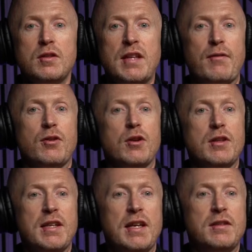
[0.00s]
I
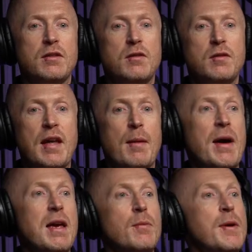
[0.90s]
said that
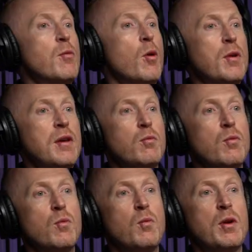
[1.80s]
may be what we
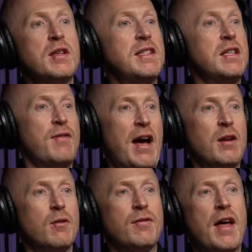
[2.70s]
we can see the
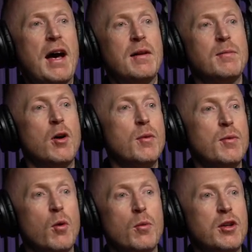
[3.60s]
value of that, and it might be
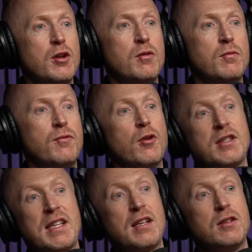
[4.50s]
what we do for our
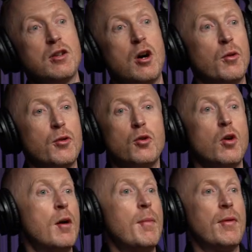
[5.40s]
second child or
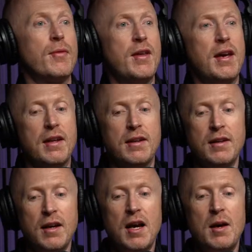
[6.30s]
a month in.
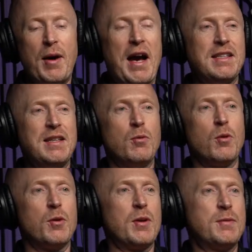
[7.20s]
But actually, we
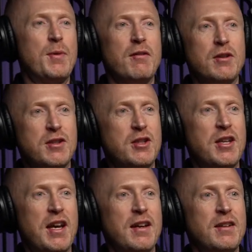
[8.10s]
want to experience the
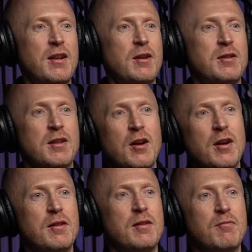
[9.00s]
shit, you know, to
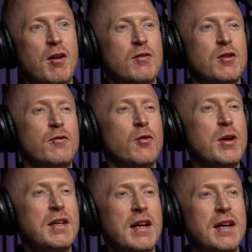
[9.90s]
like rather than
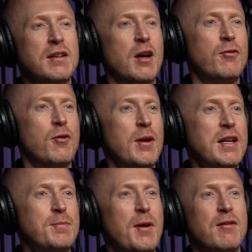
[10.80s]
avoid it, go through it,
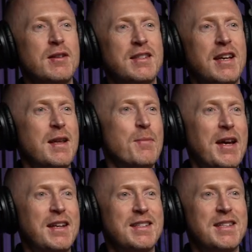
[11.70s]
experience it, and then
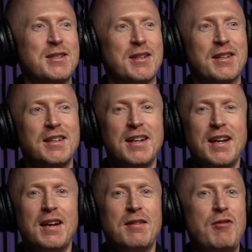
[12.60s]
make a decision.
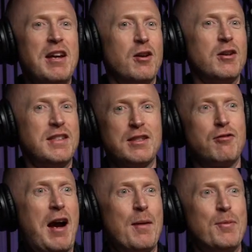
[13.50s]
Realize it's
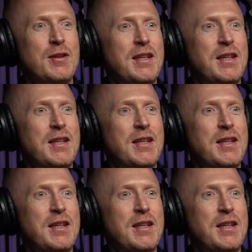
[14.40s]
crap and you